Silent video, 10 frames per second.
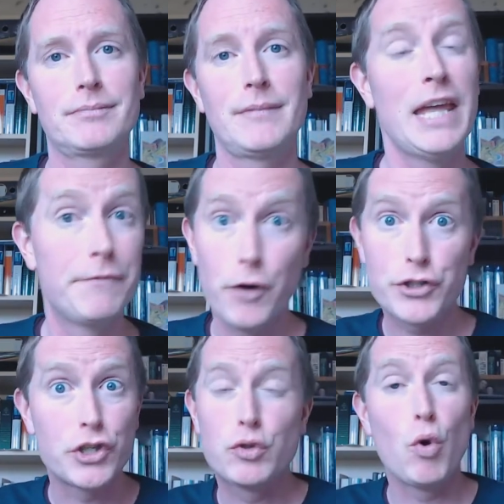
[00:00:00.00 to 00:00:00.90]
In
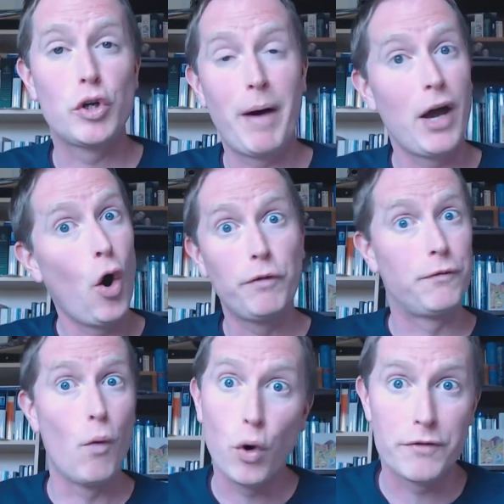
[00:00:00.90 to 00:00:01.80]
verses quoted by all
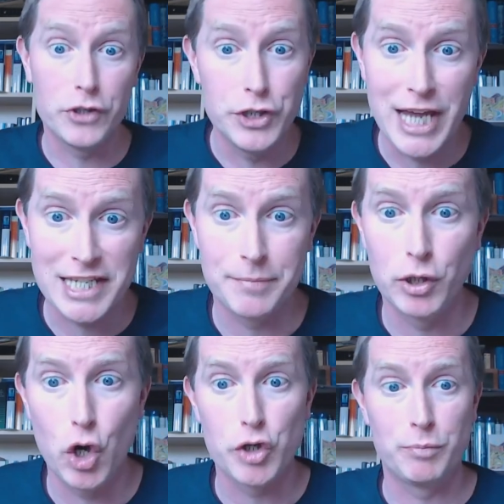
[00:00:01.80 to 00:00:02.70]
four of the New Testament
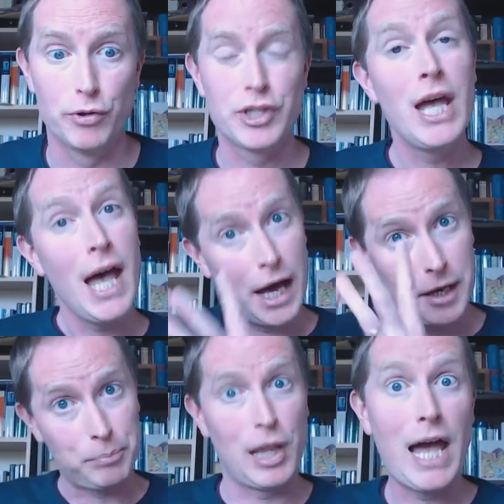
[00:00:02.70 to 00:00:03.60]
Gospels and
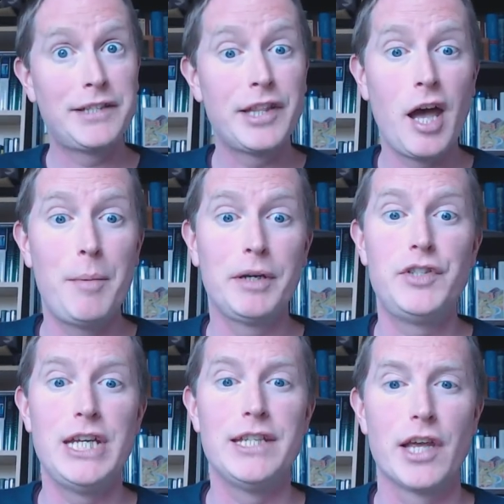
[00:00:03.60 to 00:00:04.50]
applied to the coming of
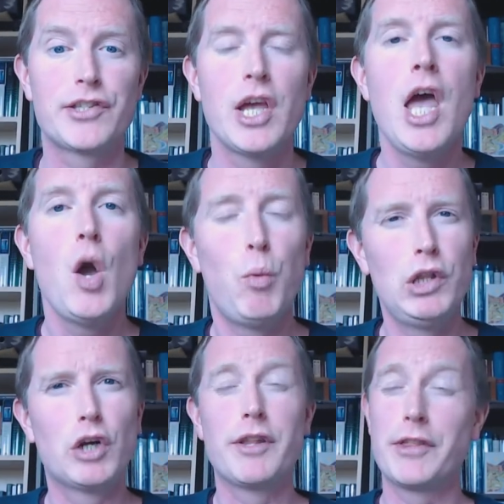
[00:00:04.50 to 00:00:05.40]
Jesus, we
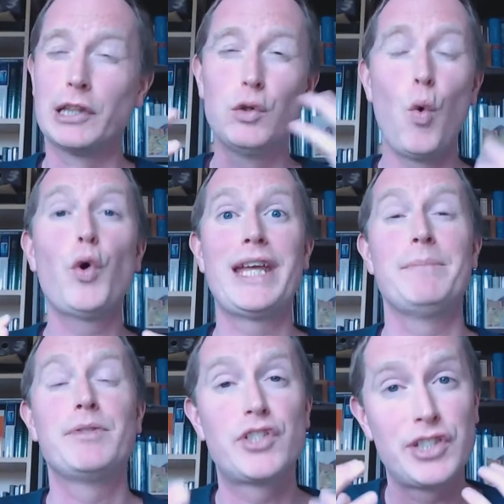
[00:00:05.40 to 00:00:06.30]
learn that the Lord
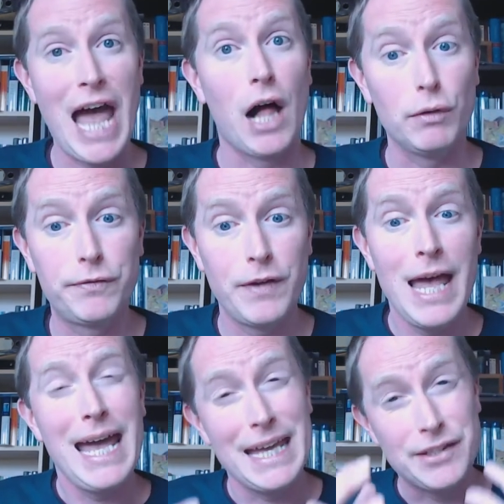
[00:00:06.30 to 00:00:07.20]
himself
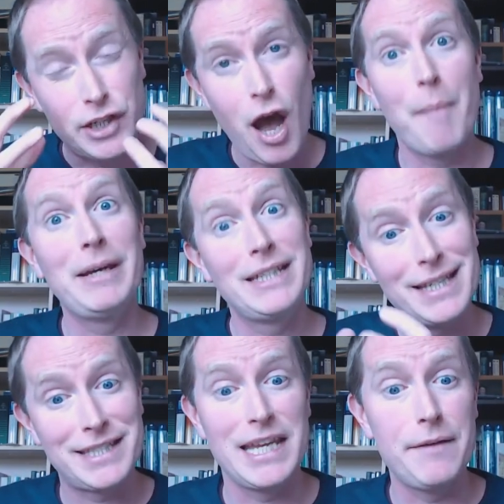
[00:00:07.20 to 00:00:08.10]
is coming to
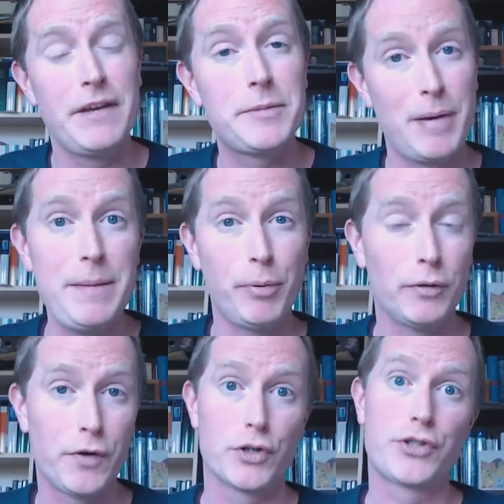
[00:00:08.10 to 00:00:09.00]
save his people.
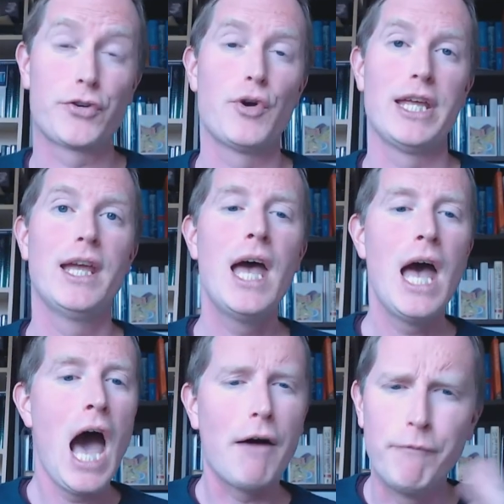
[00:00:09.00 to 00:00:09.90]
Verse 3,
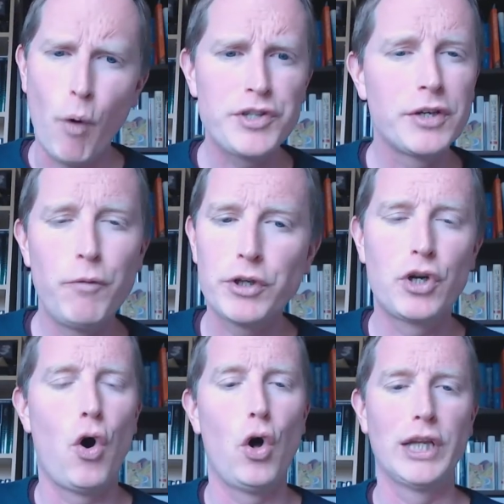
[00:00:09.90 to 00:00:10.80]
a voice of one
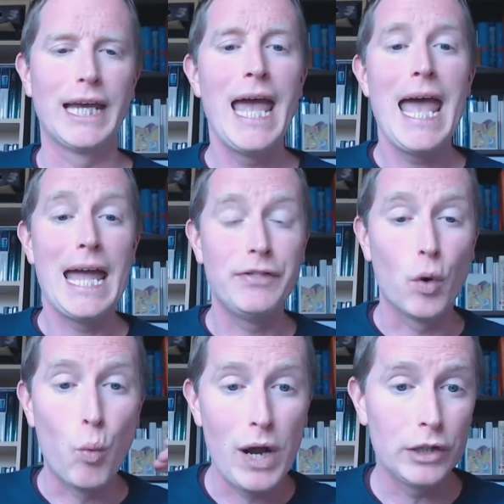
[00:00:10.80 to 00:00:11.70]
calling, in the
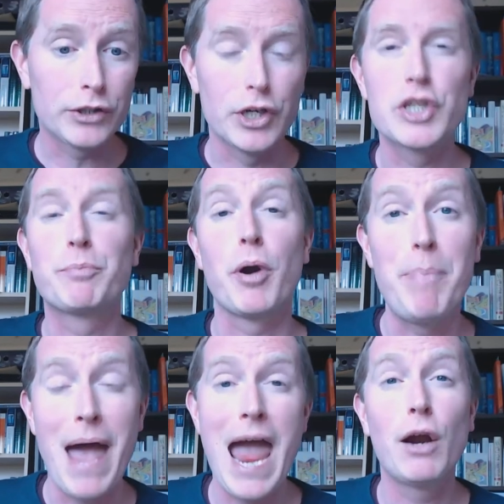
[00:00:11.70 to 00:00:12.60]
wilderness
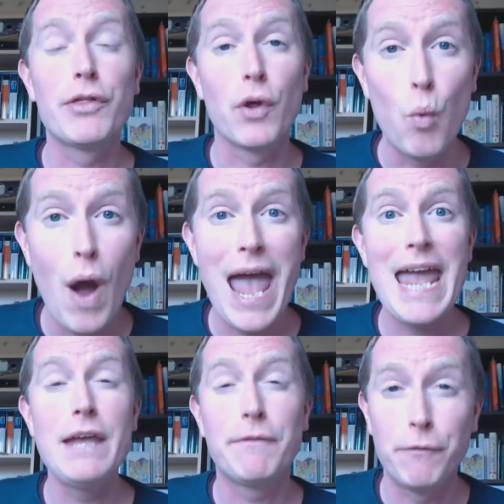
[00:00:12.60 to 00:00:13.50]
prepare the
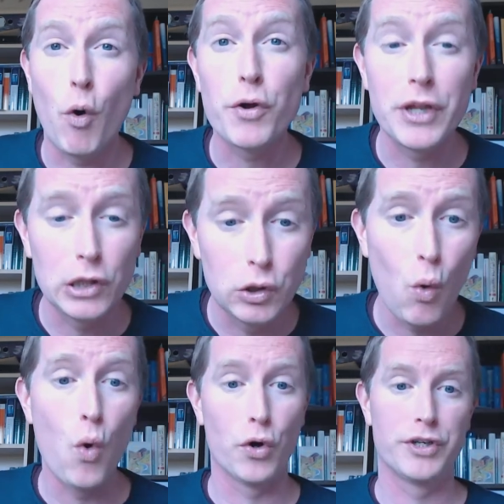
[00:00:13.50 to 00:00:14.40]
way for the
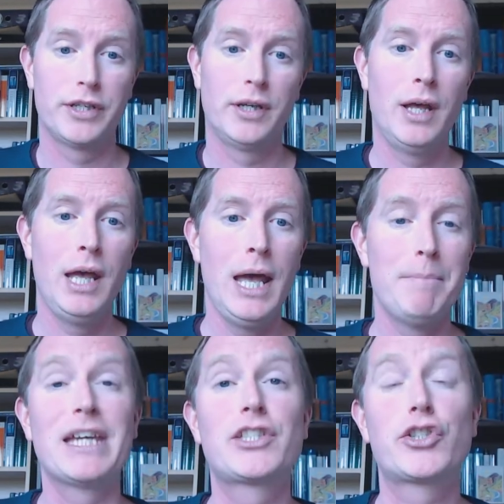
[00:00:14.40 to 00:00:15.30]
Lord.
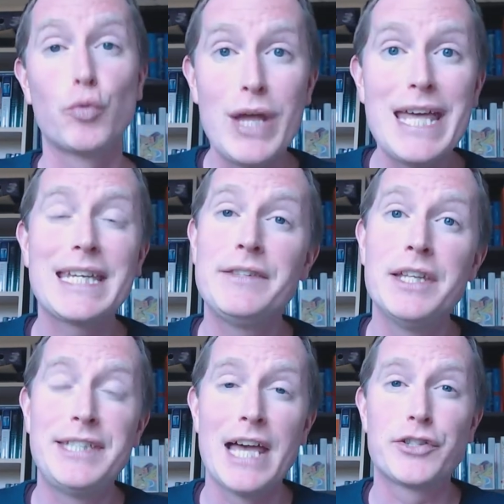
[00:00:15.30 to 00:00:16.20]
Make straight in the
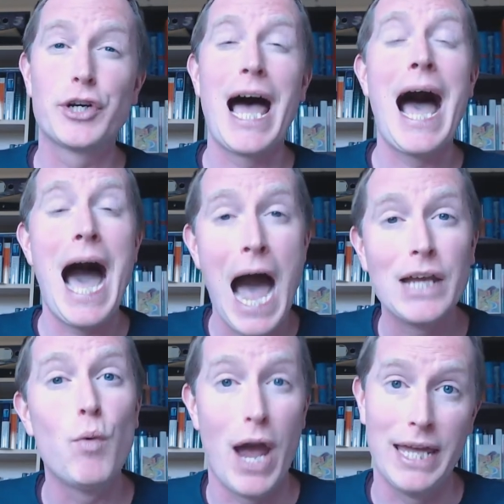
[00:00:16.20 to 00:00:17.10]
desert a
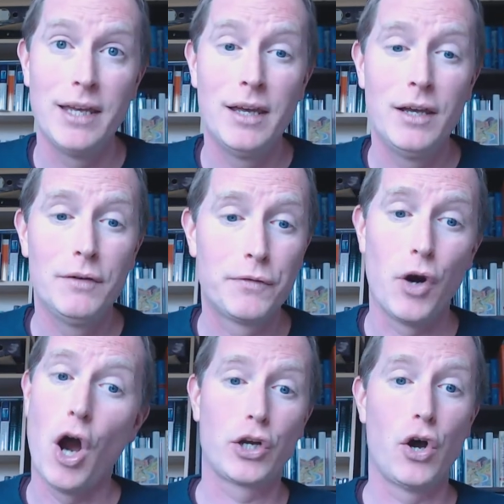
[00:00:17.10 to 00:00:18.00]
highway for
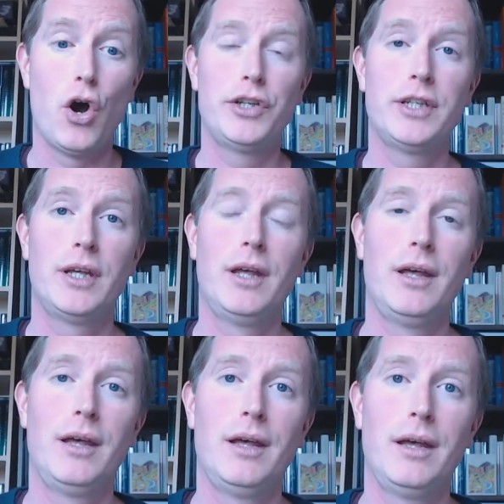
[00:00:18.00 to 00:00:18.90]
our God.
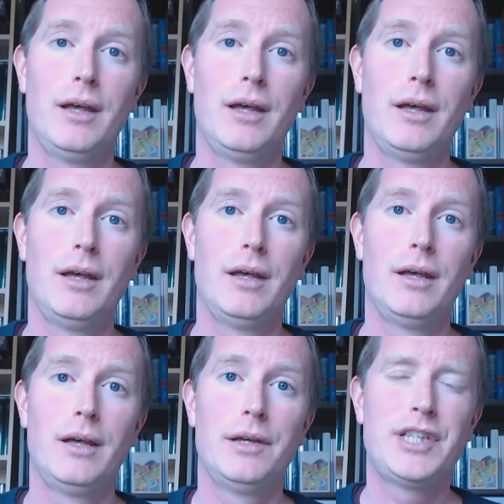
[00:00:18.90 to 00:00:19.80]

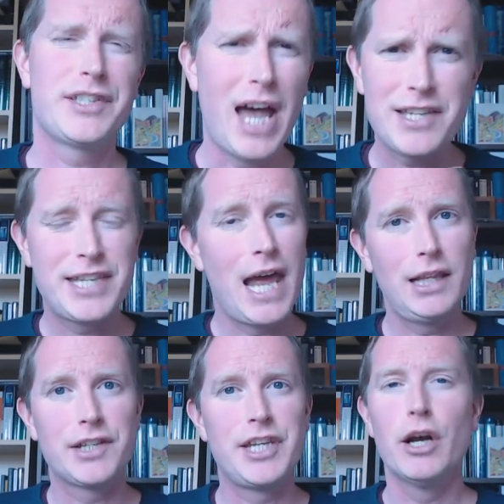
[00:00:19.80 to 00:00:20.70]
See, as Isaiah is telling
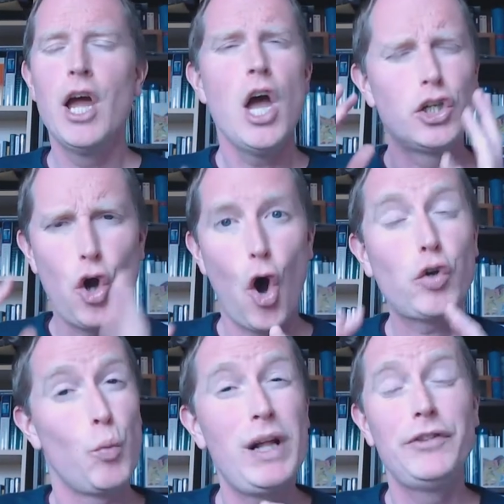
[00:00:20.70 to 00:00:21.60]
us here,
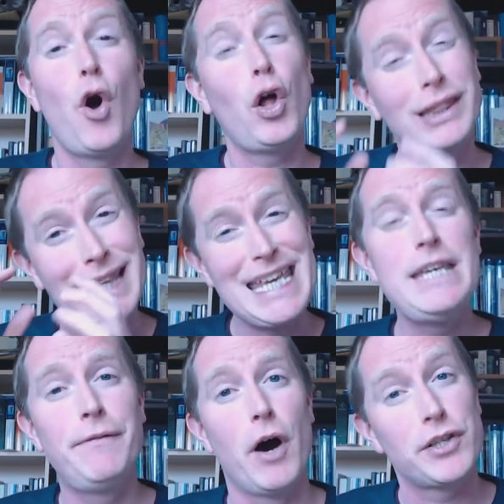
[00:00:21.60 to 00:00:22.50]
God will not
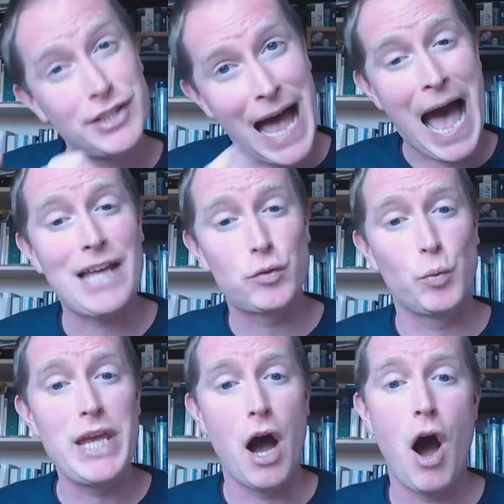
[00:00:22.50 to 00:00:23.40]
leave us as
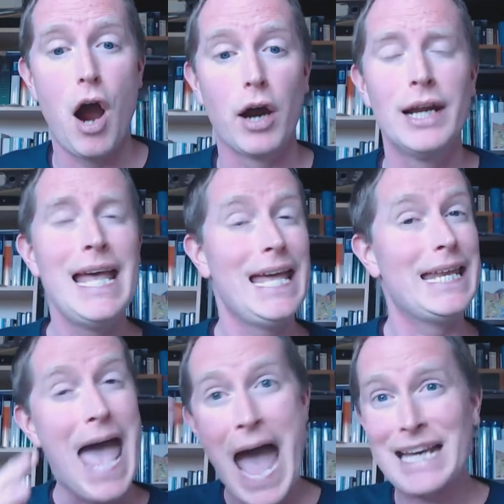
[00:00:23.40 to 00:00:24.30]
we are
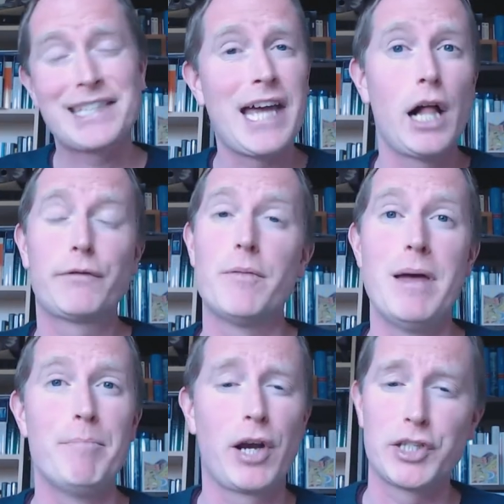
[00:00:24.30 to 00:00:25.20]
in exile from
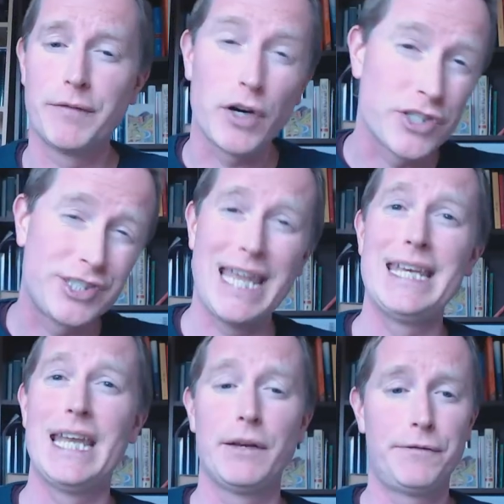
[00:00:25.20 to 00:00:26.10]
him because of our
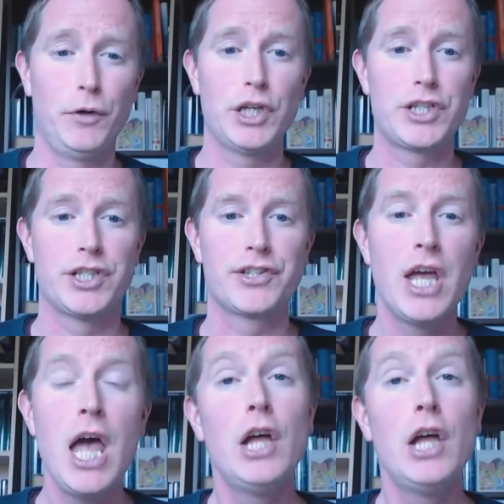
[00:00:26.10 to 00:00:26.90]
sin and foolishness.